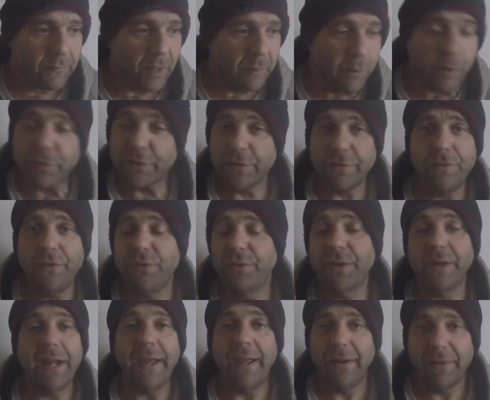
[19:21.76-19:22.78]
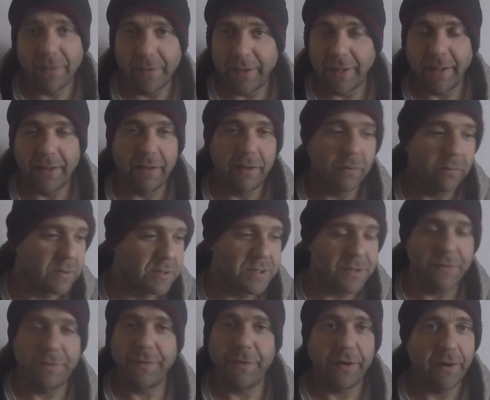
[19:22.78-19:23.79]
Most of you could handle that. Like, once
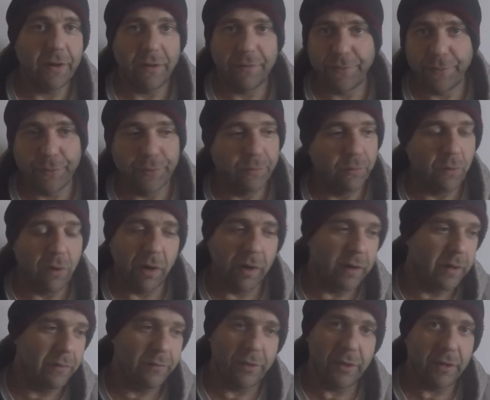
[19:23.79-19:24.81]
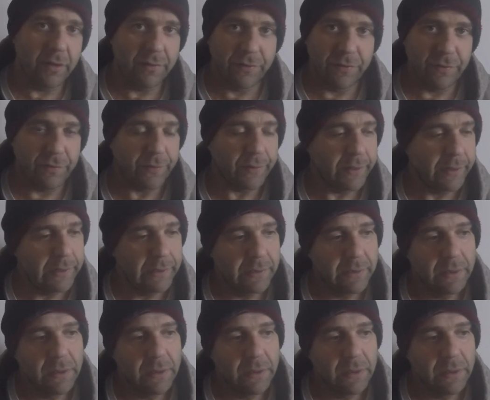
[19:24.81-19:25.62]
you figure out food and water, everything else is fine.